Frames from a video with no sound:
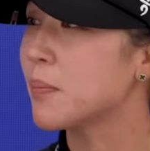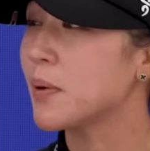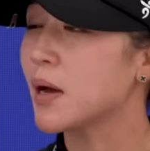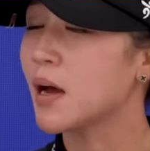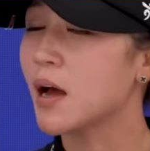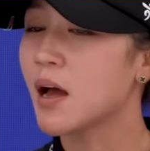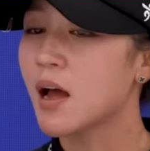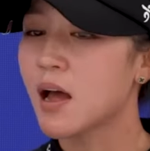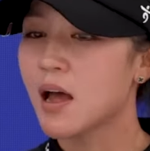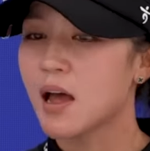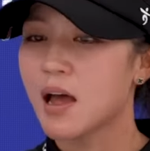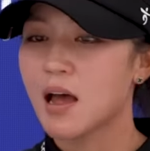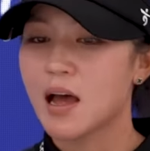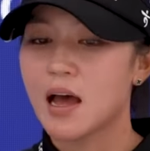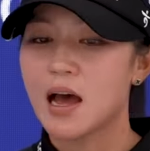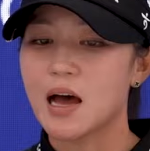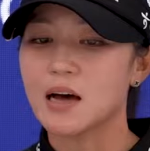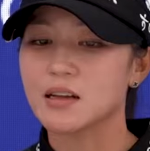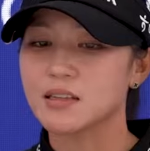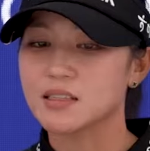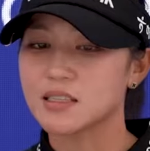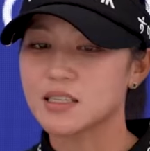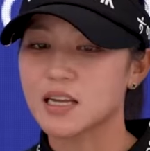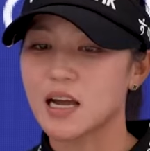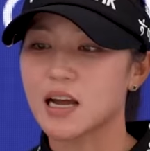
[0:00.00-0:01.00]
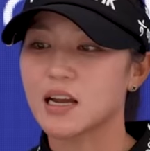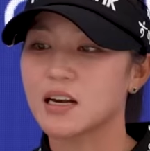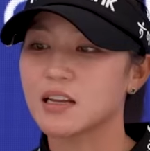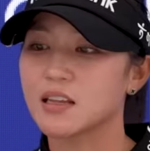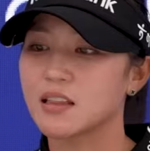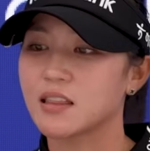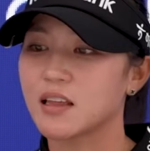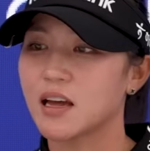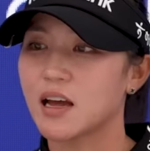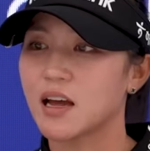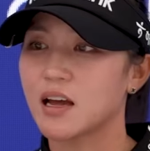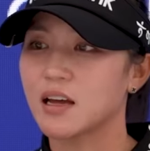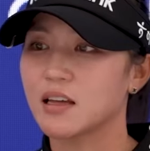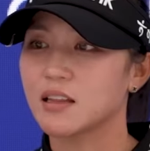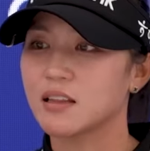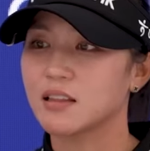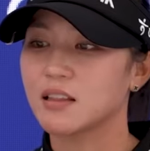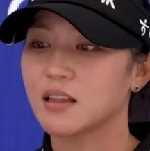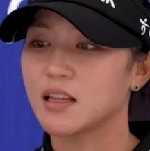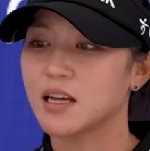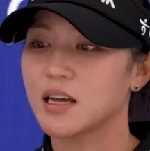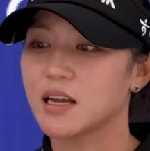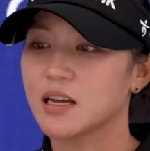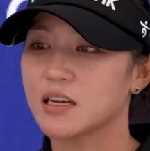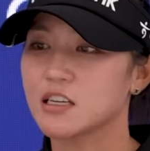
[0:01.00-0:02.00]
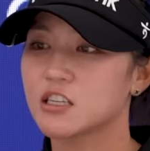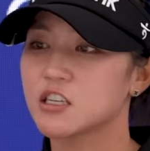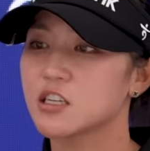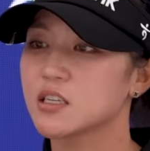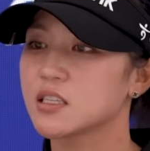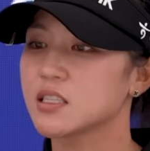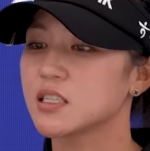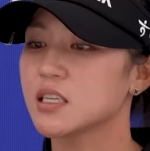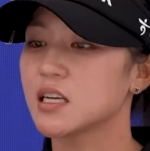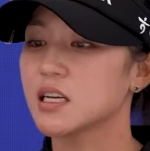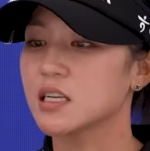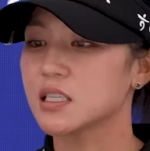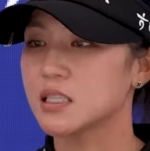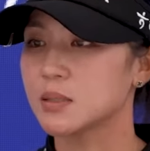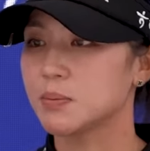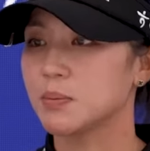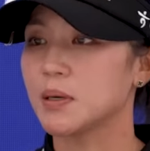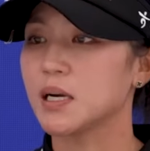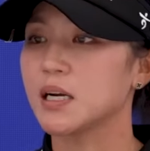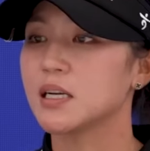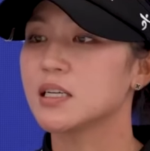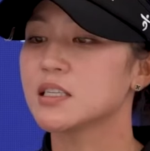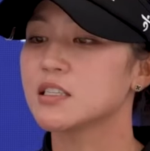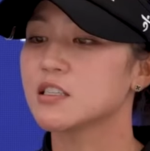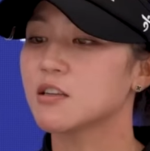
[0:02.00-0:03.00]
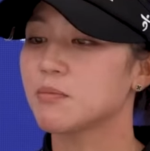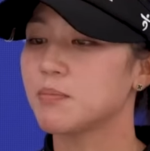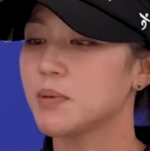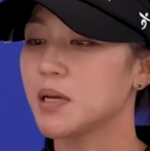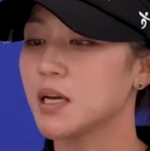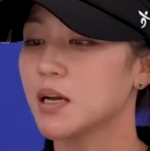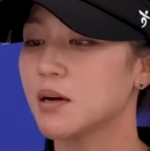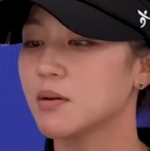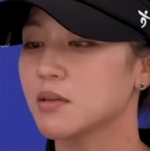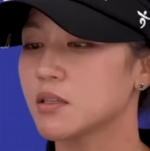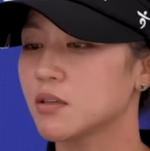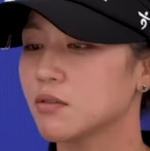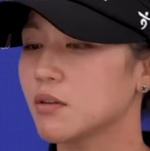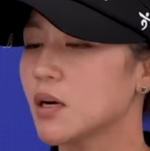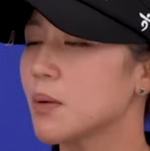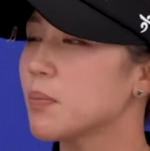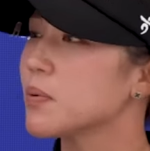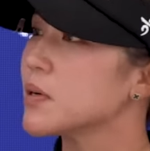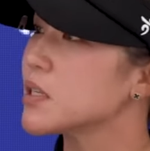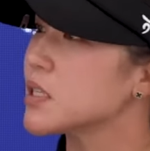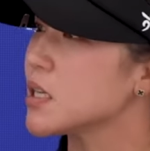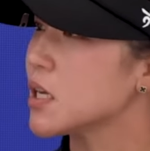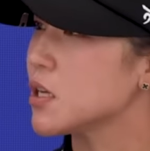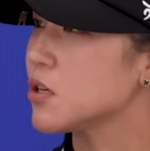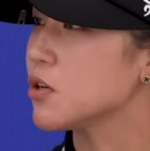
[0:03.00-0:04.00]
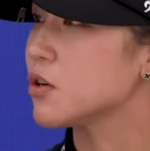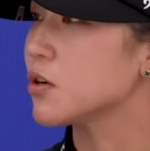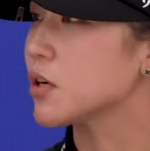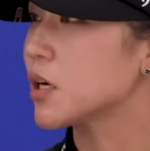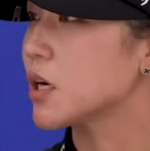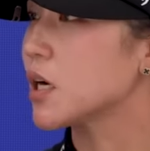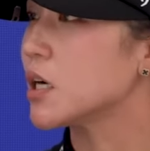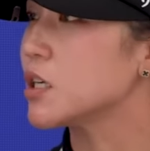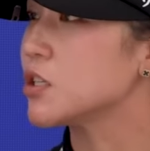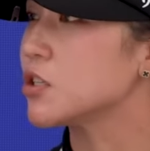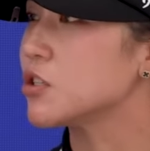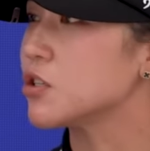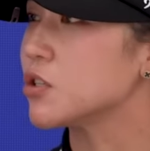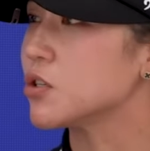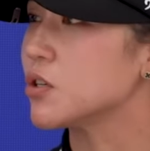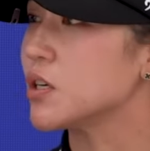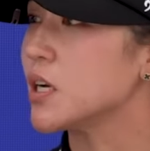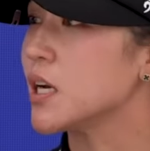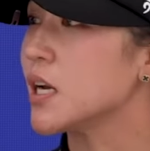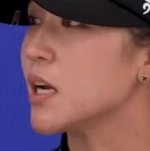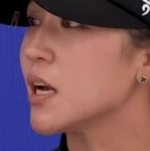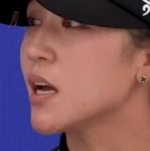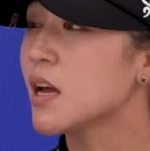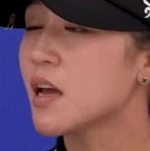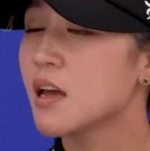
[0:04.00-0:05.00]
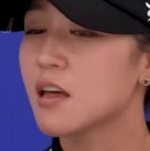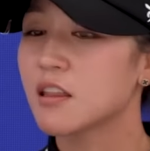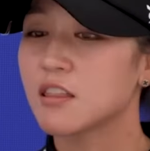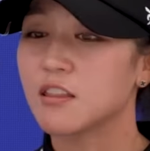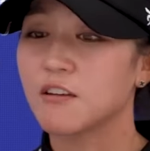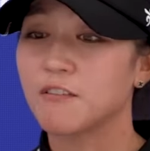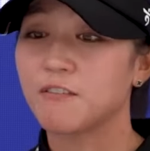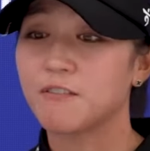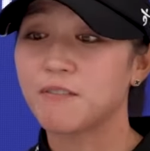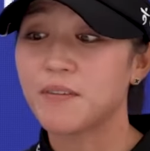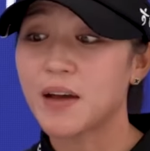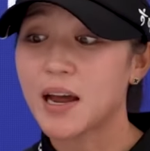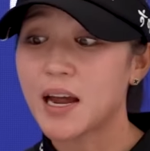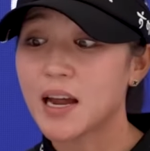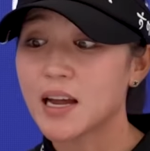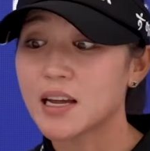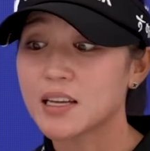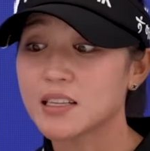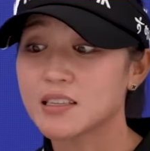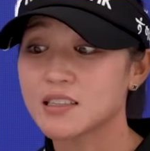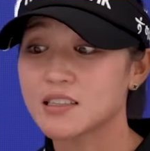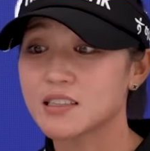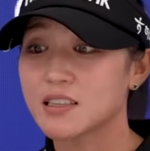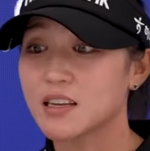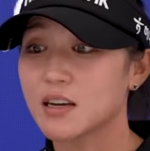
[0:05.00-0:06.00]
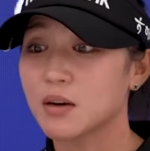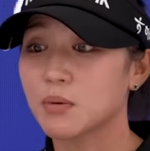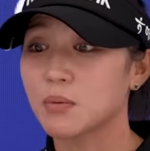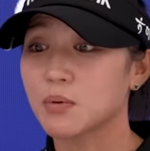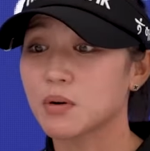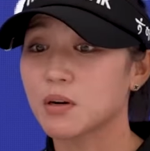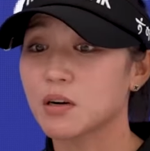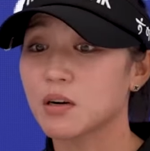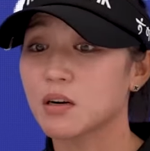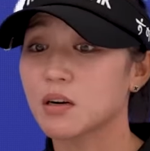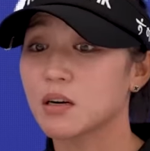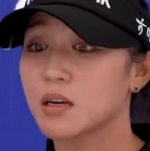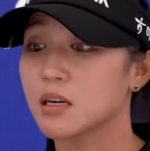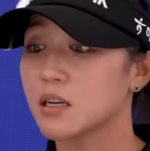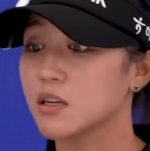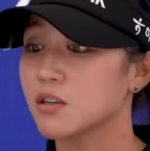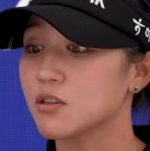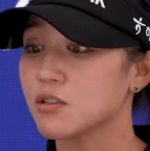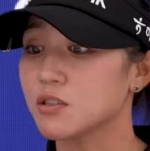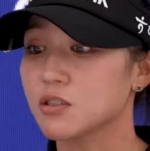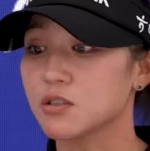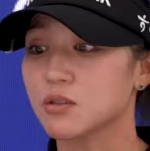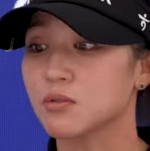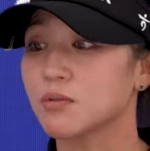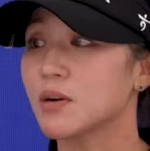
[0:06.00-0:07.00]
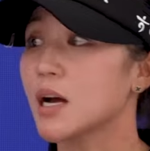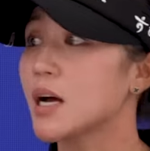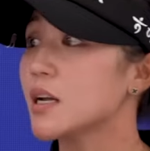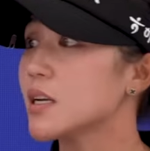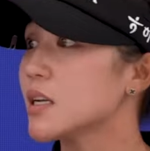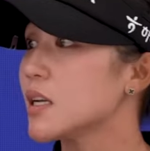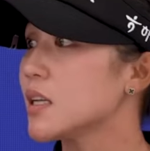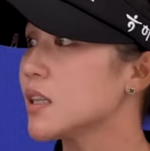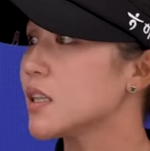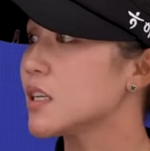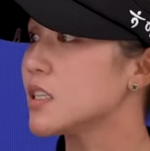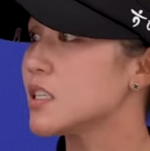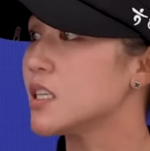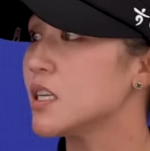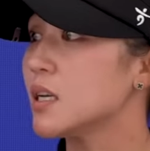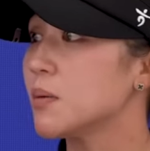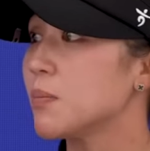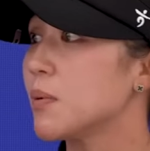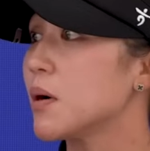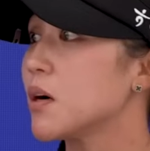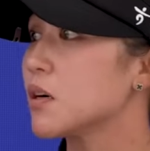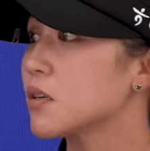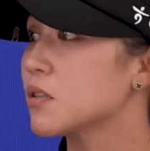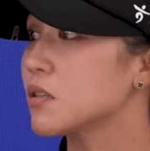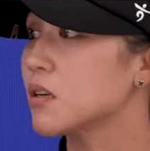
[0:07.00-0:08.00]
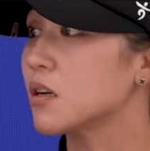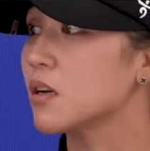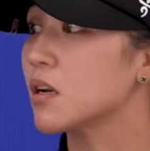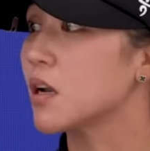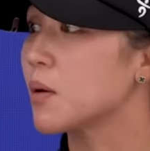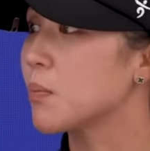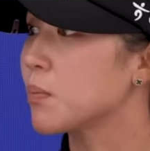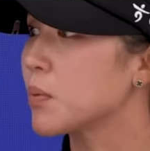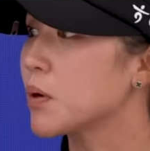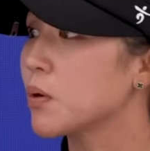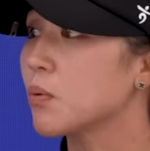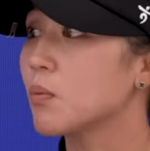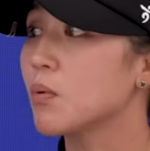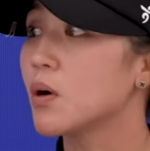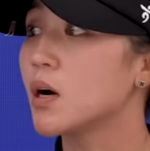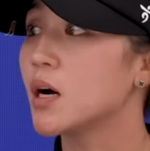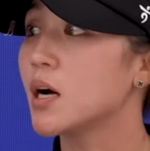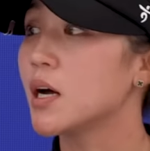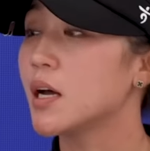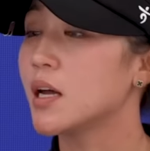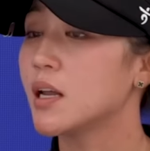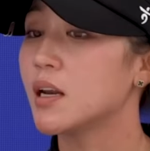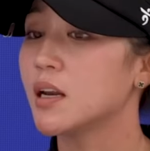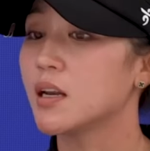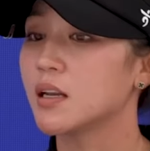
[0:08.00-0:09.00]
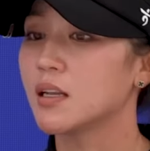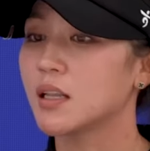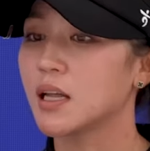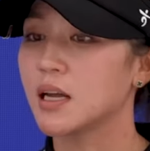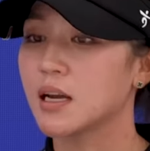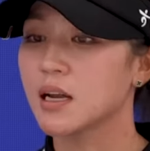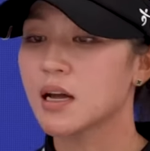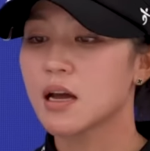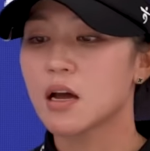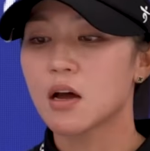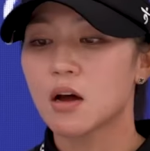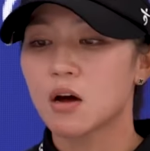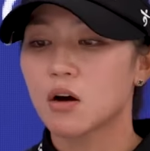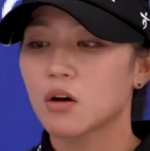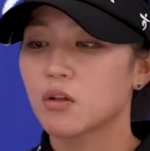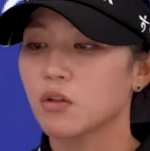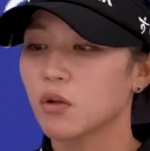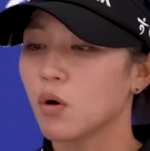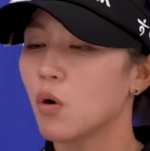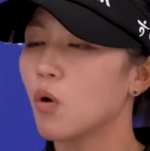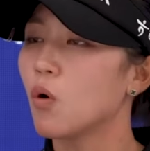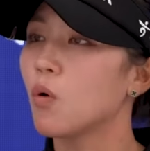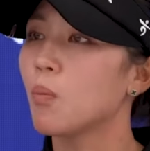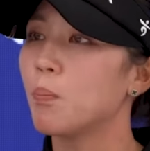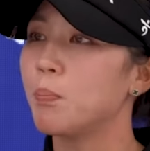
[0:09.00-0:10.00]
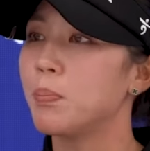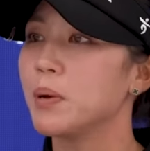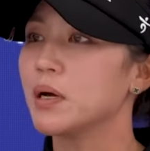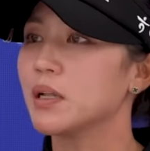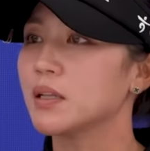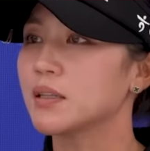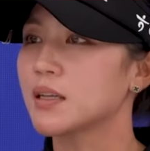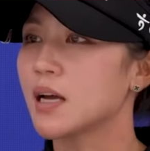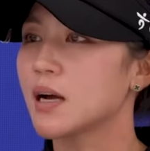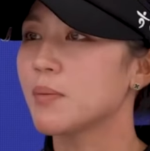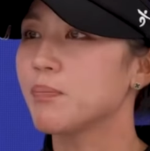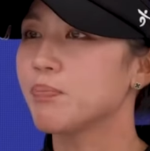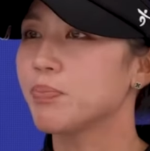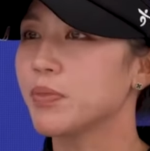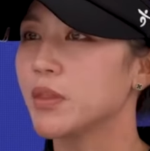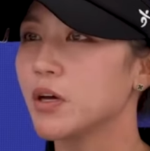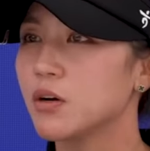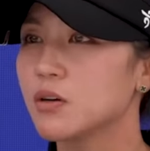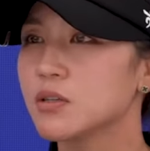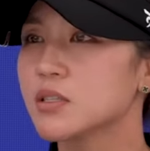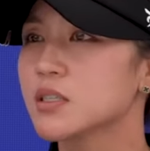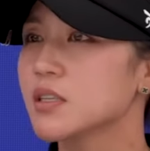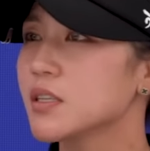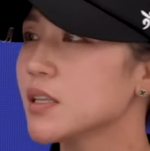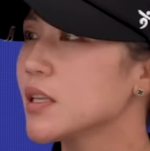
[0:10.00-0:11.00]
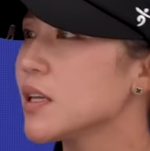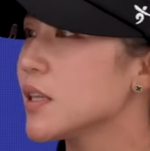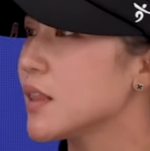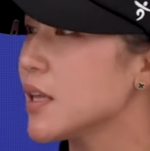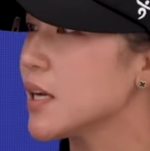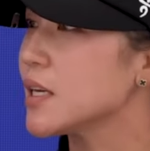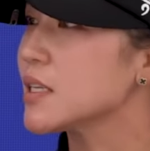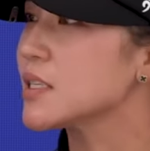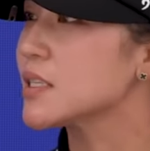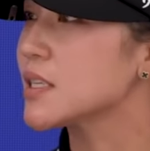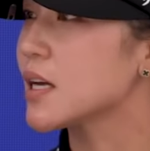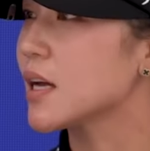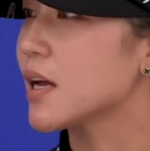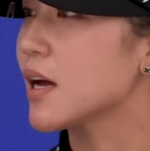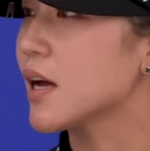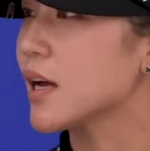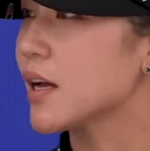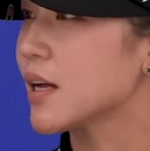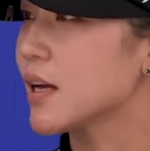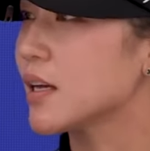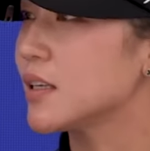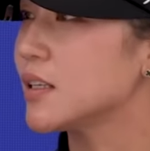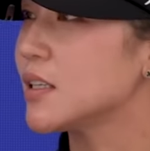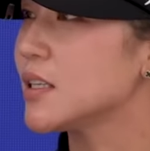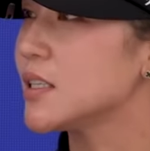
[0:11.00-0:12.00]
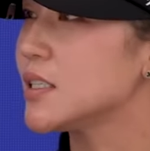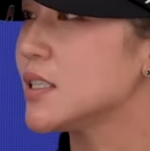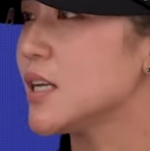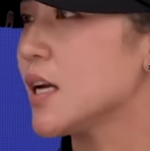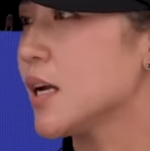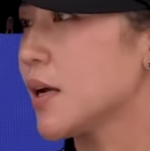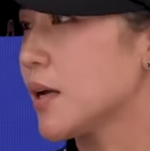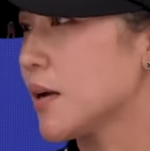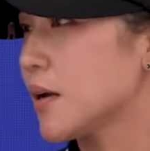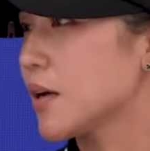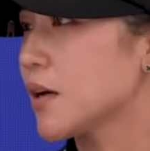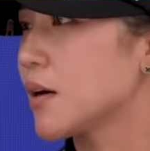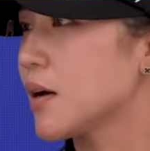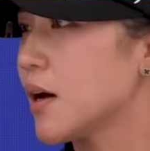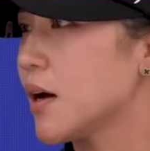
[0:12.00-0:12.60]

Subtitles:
But outside of that, like just the experience of being able to represent your country, the fans that were, you know, surrounding the tee box on number one, like the whole build up, those are the things that I kind of take